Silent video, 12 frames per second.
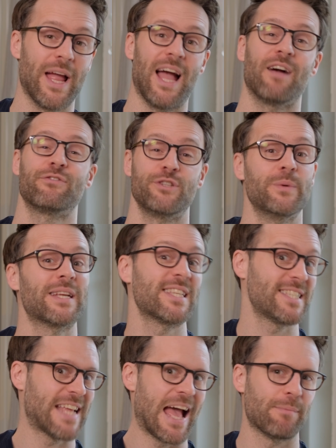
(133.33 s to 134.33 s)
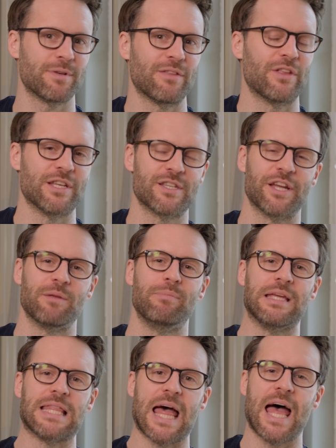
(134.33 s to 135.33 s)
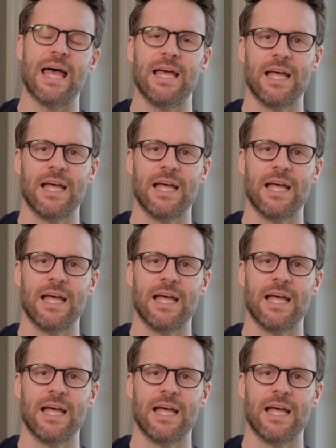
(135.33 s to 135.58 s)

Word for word: have to accept that it's going to be there.